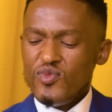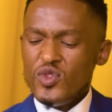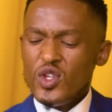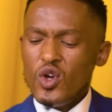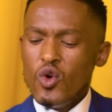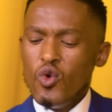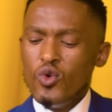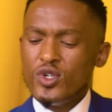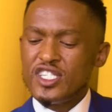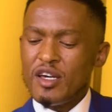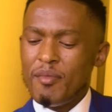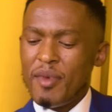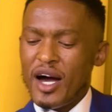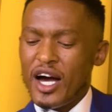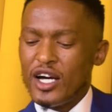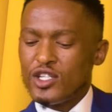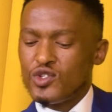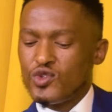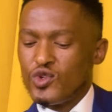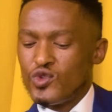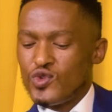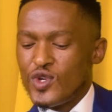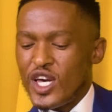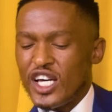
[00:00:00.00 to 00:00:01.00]
Utemaka
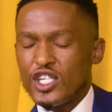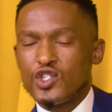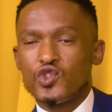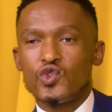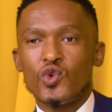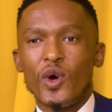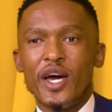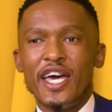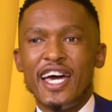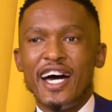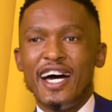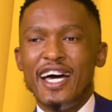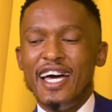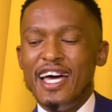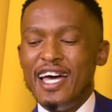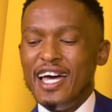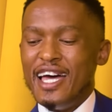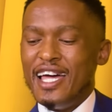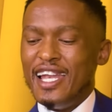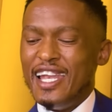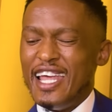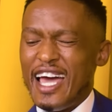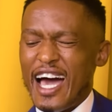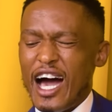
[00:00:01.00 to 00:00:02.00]
tutu ya swear.
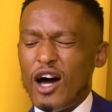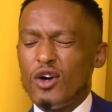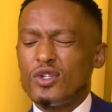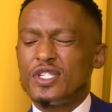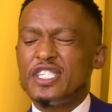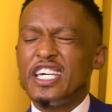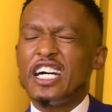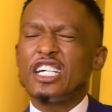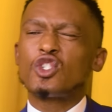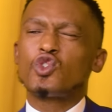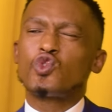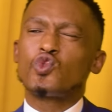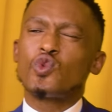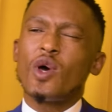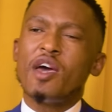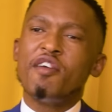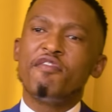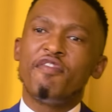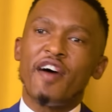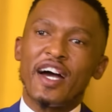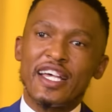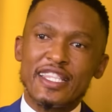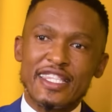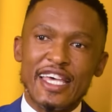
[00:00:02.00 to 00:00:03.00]
Le out ya swear
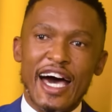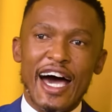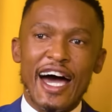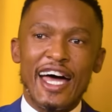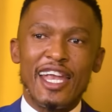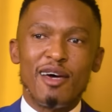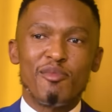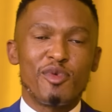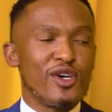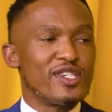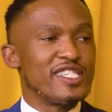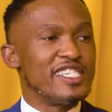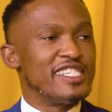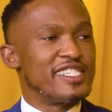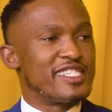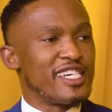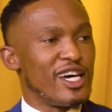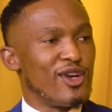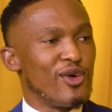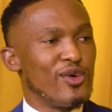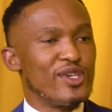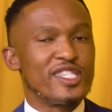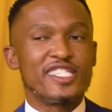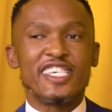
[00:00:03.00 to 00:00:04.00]
vakala because this
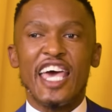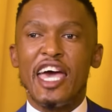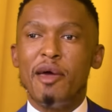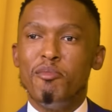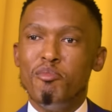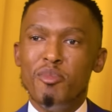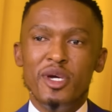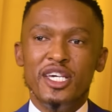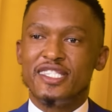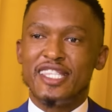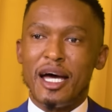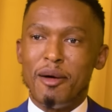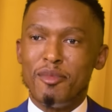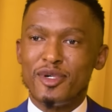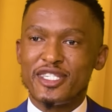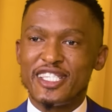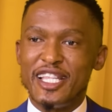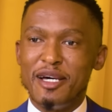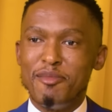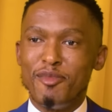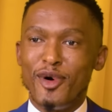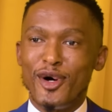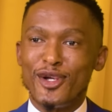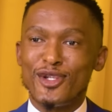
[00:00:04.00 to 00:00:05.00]
chelu kuti Mr.
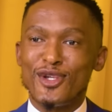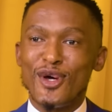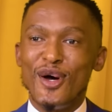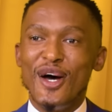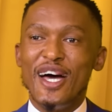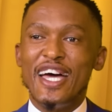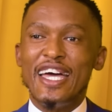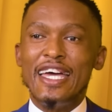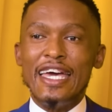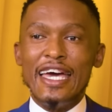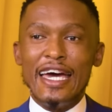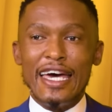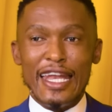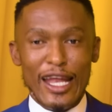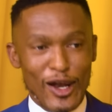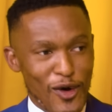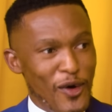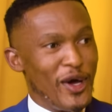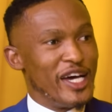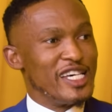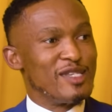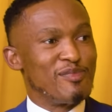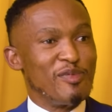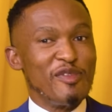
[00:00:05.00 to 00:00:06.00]
Muslimot. Yeah, no
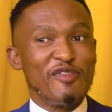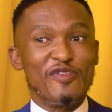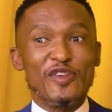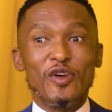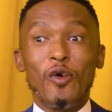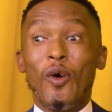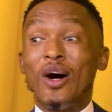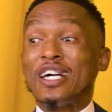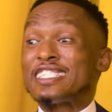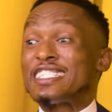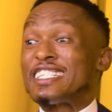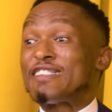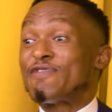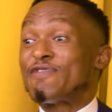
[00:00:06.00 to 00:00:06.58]
SPV was